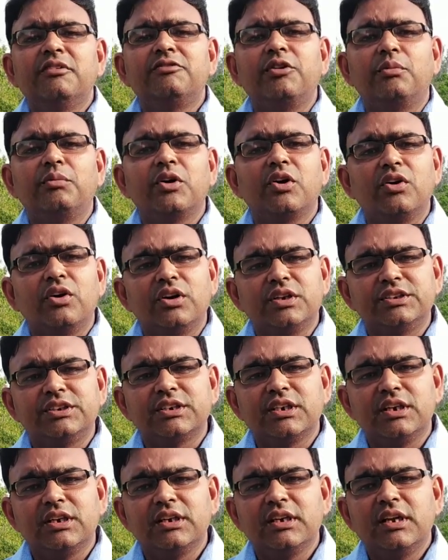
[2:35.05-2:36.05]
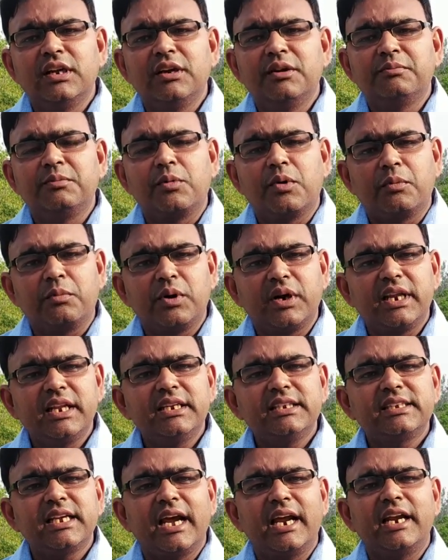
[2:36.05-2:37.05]
pharmacological
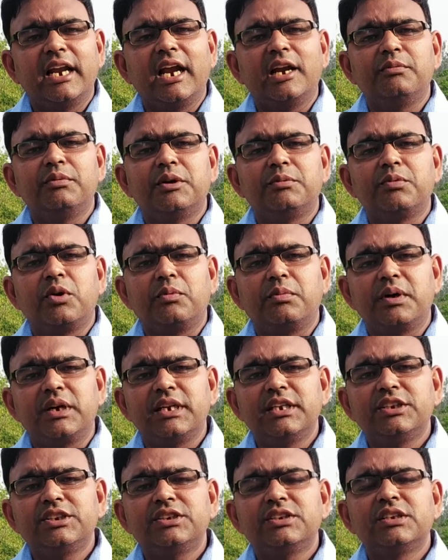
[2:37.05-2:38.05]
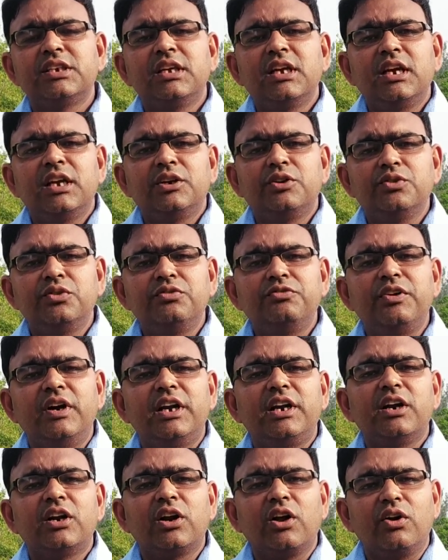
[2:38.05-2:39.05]
properties and ADMET properties to
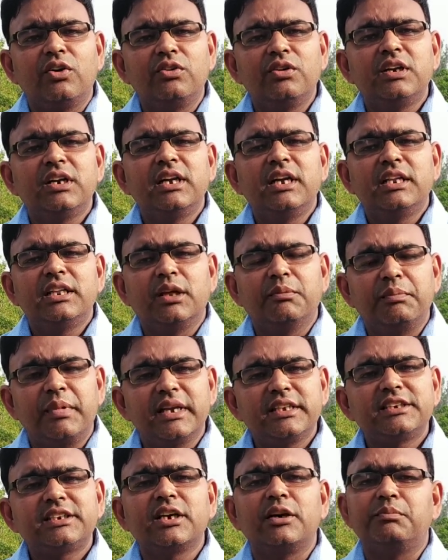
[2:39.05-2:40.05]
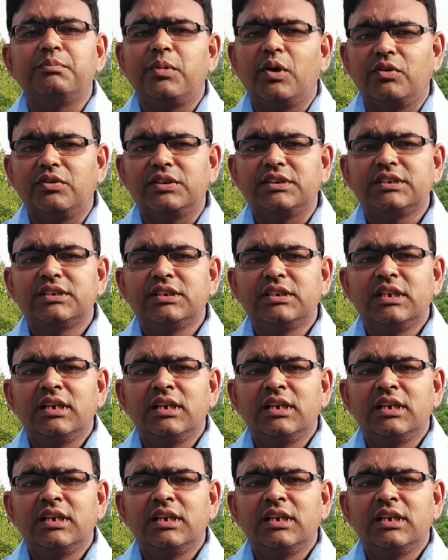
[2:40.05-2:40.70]
filter out the best compounds